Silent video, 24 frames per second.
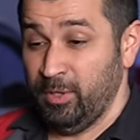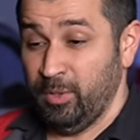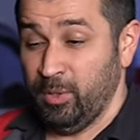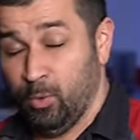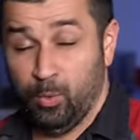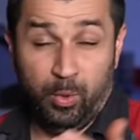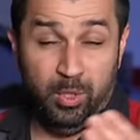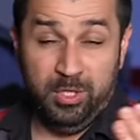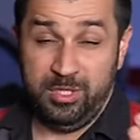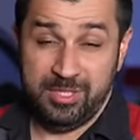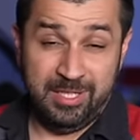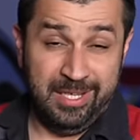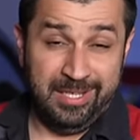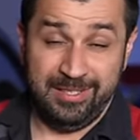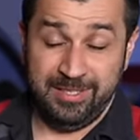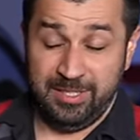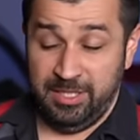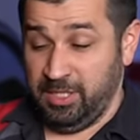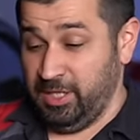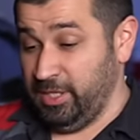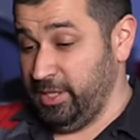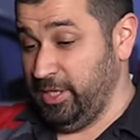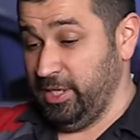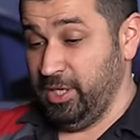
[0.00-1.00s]
Worst case
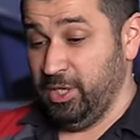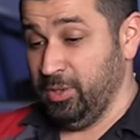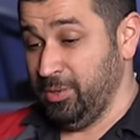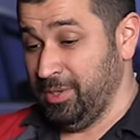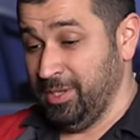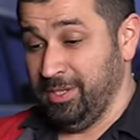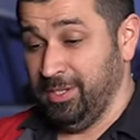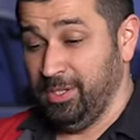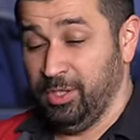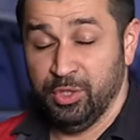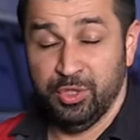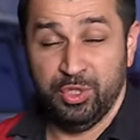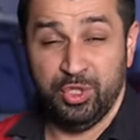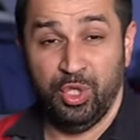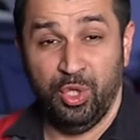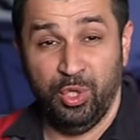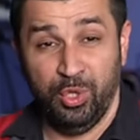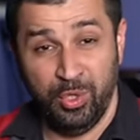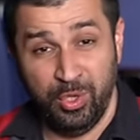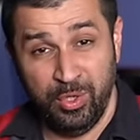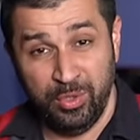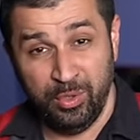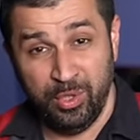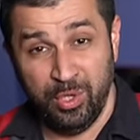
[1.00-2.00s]
scenario, the little
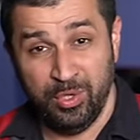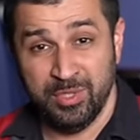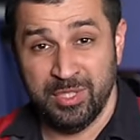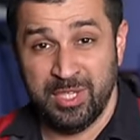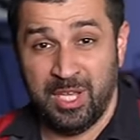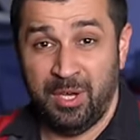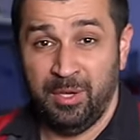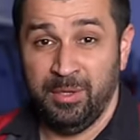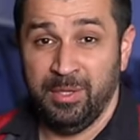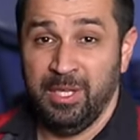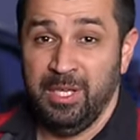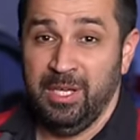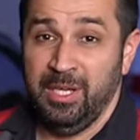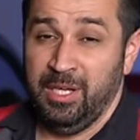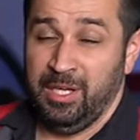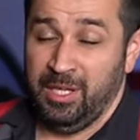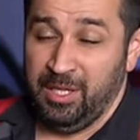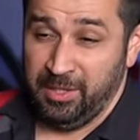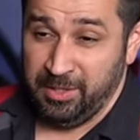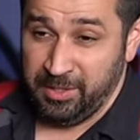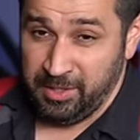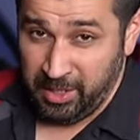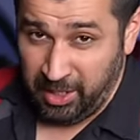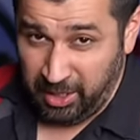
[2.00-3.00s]
solenoid goes out,
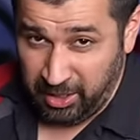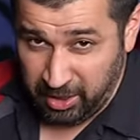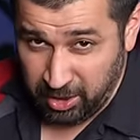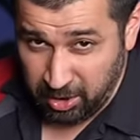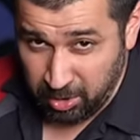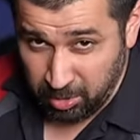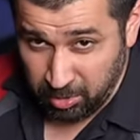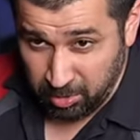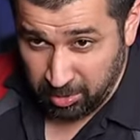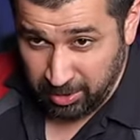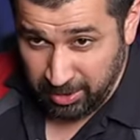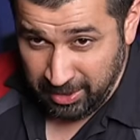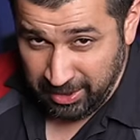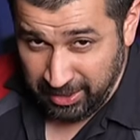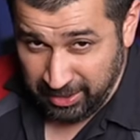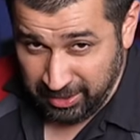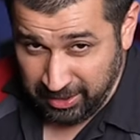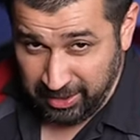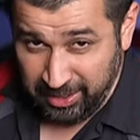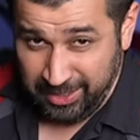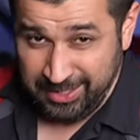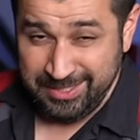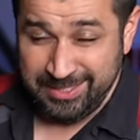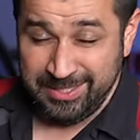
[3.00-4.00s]
and it'll take you
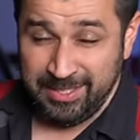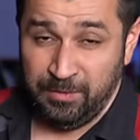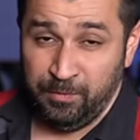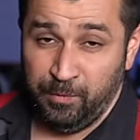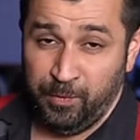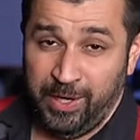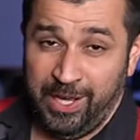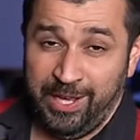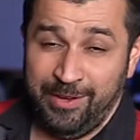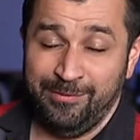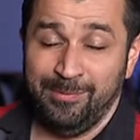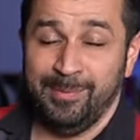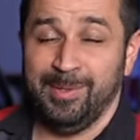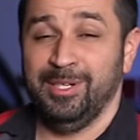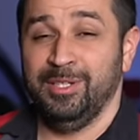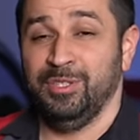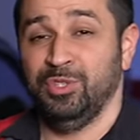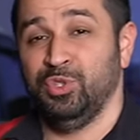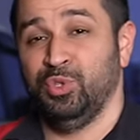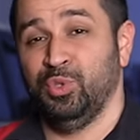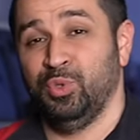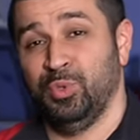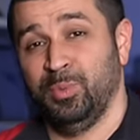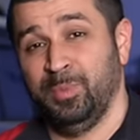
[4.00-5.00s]
less than five
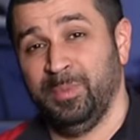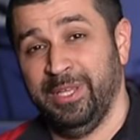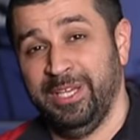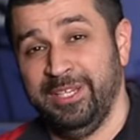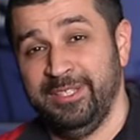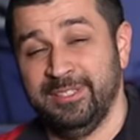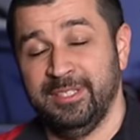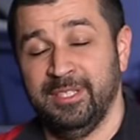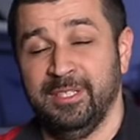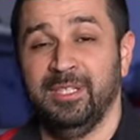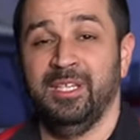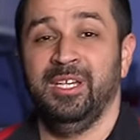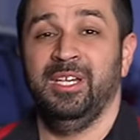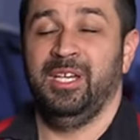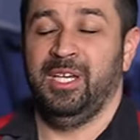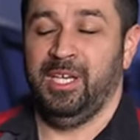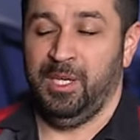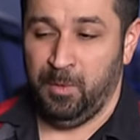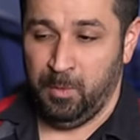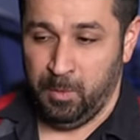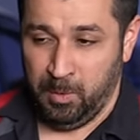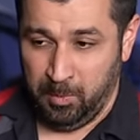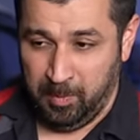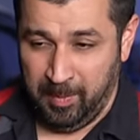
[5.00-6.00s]
minutes to replace it,
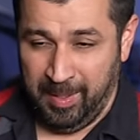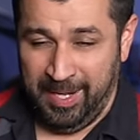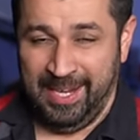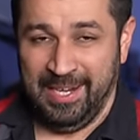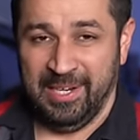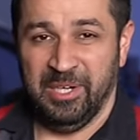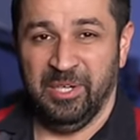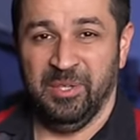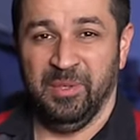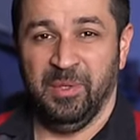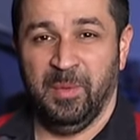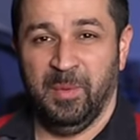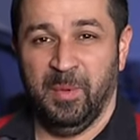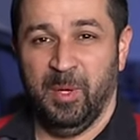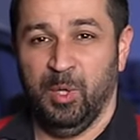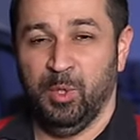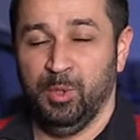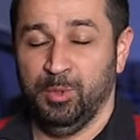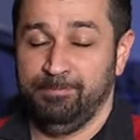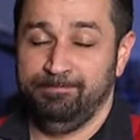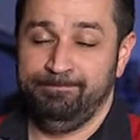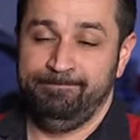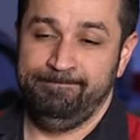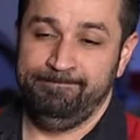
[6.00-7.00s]
and we're back on the
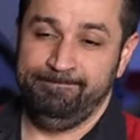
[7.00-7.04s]
road.